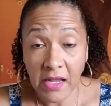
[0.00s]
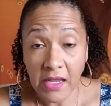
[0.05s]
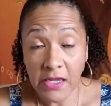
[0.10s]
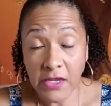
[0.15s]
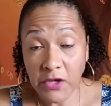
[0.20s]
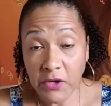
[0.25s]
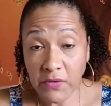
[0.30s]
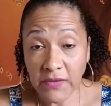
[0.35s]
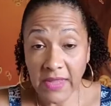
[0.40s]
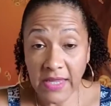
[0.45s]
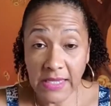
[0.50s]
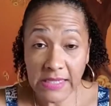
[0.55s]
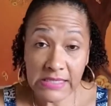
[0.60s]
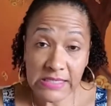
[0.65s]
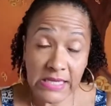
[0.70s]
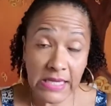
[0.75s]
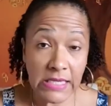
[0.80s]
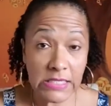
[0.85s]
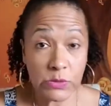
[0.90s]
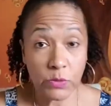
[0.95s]
you know, they could
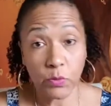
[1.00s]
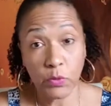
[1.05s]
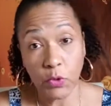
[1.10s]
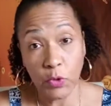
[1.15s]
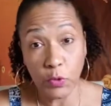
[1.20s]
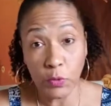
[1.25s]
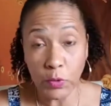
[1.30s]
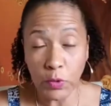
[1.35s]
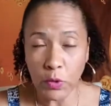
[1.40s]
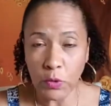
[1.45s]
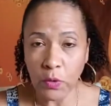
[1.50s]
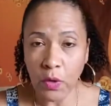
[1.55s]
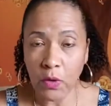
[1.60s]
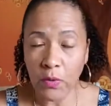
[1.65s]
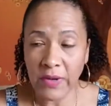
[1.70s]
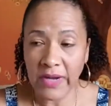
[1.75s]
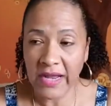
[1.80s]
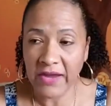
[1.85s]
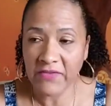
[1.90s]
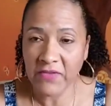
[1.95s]
say is woo woo or
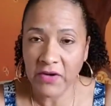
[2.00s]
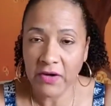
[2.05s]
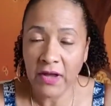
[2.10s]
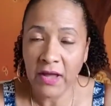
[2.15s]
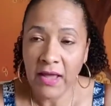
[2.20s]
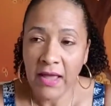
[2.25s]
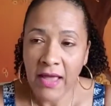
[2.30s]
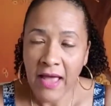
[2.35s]
whatever.